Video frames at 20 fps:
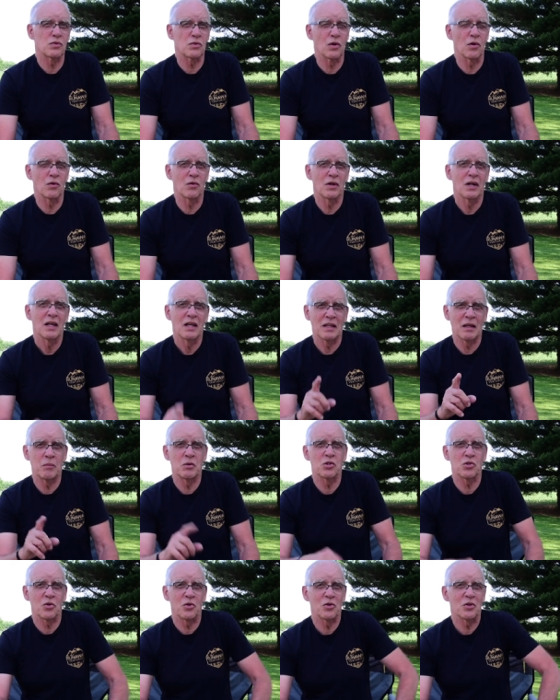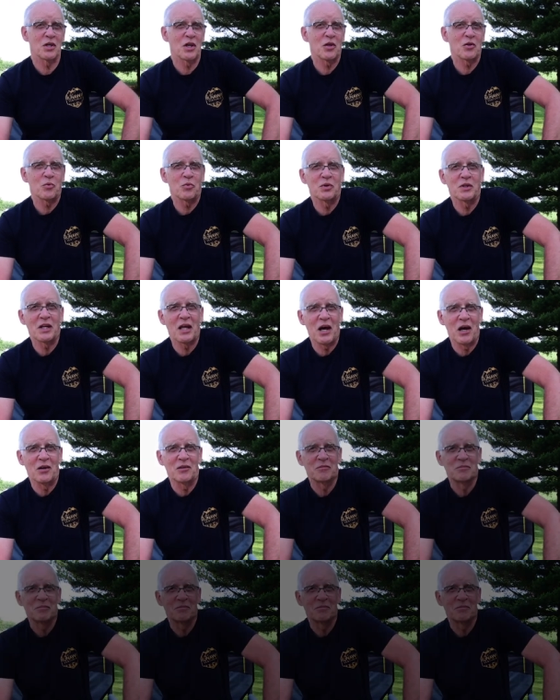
So let me show you the other one now.